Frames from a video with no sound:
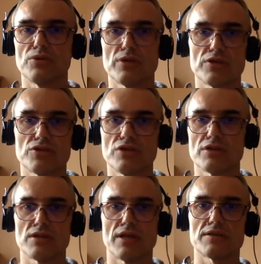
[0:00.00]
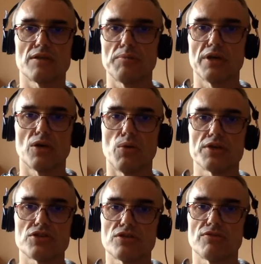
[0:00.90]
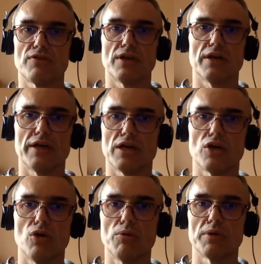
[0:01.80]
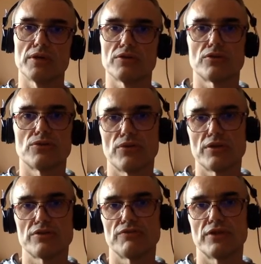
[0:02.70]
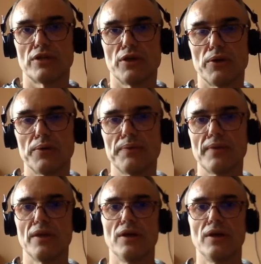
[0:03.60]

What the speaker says: you can just ask me a question via a comment to this video